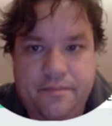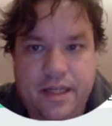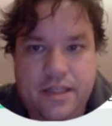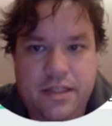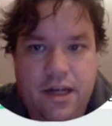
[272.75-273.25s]

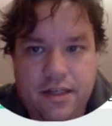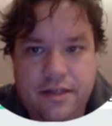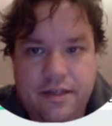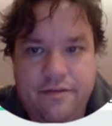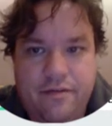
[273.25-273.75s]
It's not
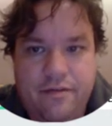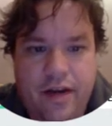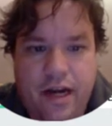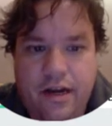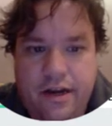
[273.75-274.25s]
very
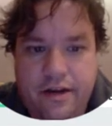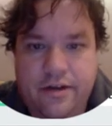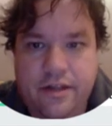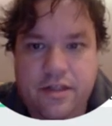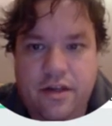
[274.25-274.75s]
clear,
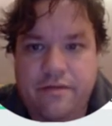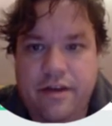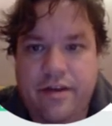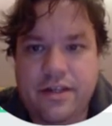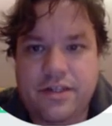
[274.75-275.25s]
it's not
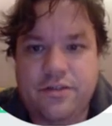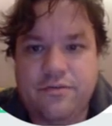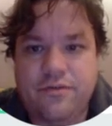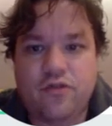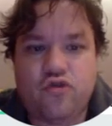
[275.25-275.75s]
very easy to
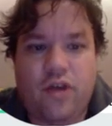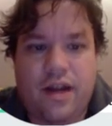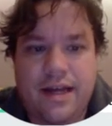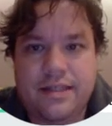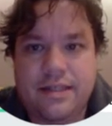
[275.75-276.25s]

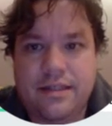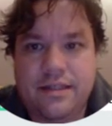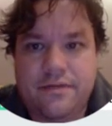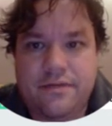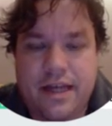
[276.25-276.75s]
visualize
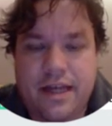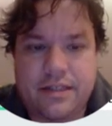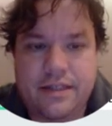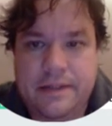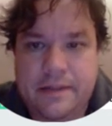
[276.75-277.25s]
this
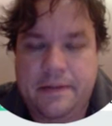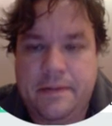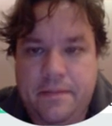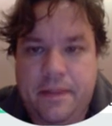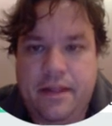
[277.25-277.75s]
finesse,
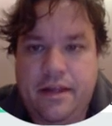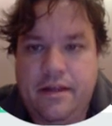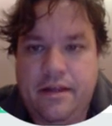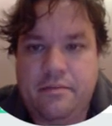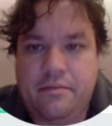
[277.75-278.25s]

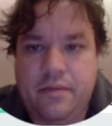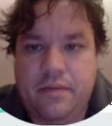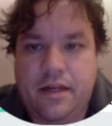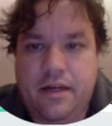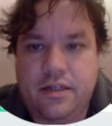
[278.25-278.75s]

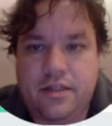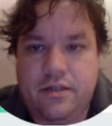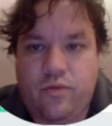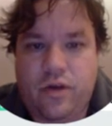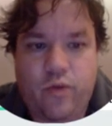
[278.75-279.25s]
because
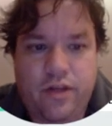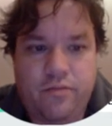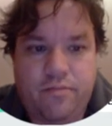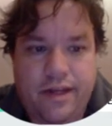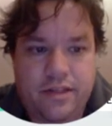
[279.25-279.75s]
one way to
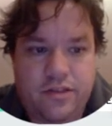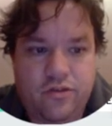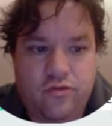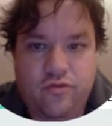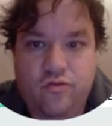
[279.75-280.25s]
play the
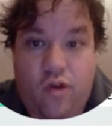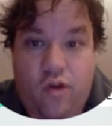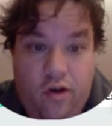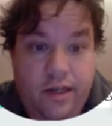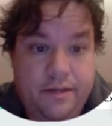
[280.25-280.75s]
suit
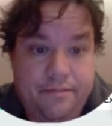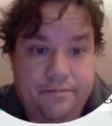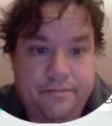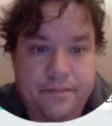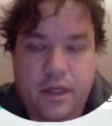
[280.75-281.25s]
wrongly
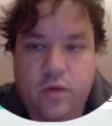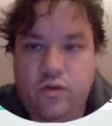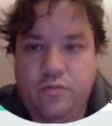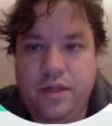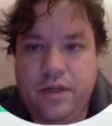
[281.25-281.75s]

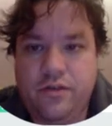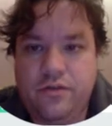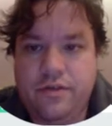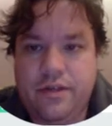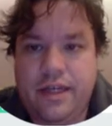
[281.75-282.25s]
would be
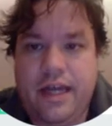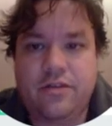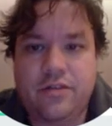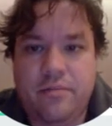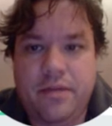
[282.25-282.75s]
to get a
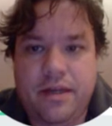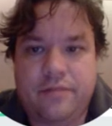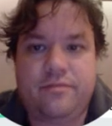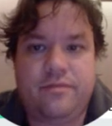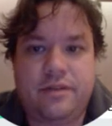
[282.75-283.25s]
dummy
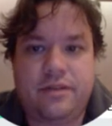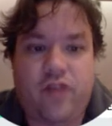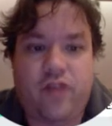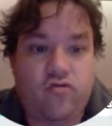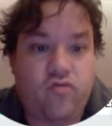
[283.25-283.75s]
and
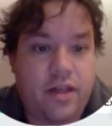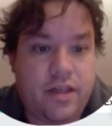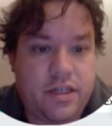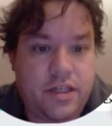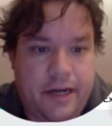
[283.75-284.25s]
try to run
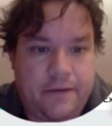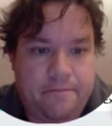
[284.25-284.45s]
the jack.